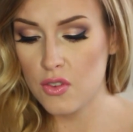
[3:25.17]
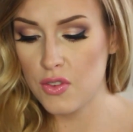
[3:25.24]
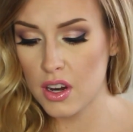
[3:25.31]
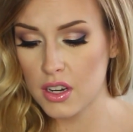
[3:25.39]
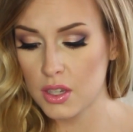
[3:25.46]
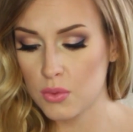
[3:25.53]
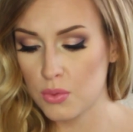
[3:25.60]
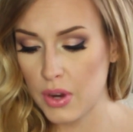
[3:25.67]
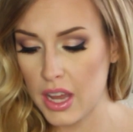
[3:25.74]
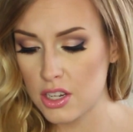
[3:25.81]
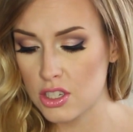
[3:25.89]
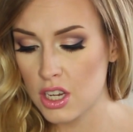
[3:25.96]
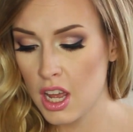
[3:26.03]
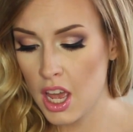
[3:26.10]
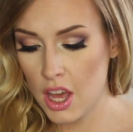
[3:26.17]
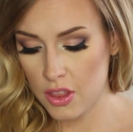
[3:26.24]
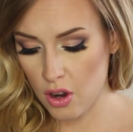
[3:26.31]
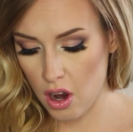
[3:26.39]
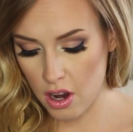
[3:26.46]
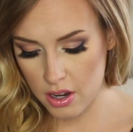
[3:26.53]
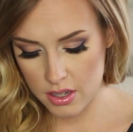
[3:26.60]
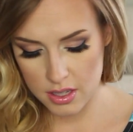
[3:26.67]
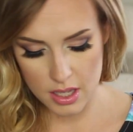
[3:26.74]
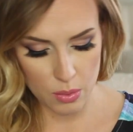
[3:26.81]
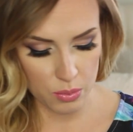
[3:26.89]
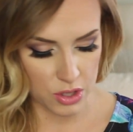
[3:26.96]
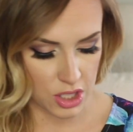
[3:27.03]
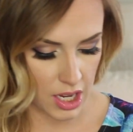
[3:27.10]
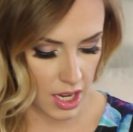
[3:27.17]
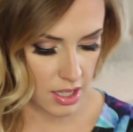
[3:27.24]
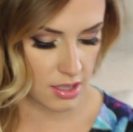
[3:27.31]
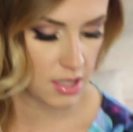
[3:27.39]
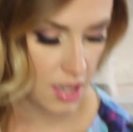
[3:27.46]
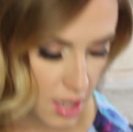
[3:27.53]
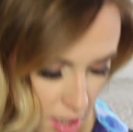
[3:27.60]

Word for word: very rich. There are some shades,